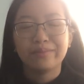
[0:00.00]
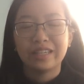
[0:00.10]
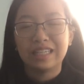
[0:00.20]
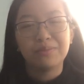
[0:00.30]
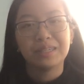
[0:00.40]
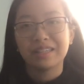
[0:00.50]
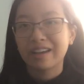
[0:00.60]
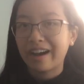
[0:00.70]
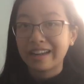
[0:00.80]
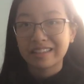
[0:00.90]
Egyptian
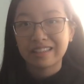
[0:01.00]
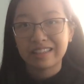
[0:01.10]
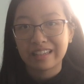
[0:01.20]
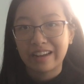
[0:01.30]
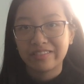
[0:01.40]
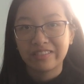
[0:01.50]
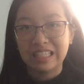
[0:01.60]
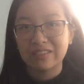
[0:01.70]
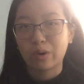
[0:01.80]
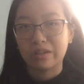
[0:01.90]
gods and stuff,
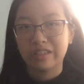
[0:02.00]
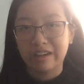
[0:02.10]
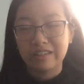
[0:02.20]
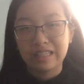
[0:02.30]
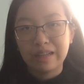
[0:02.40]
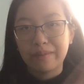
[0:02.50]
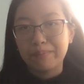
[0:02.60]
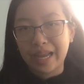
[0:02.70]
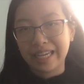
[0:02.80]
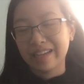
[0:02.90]
which of course, you know, is the
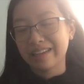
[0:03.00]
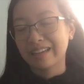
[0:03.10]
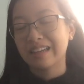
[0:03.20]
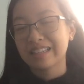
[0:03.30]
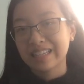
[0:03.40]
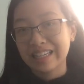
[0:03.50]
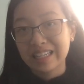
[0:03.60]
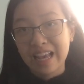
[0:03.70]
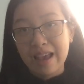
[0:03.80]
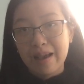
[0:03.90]
pagan nonsense.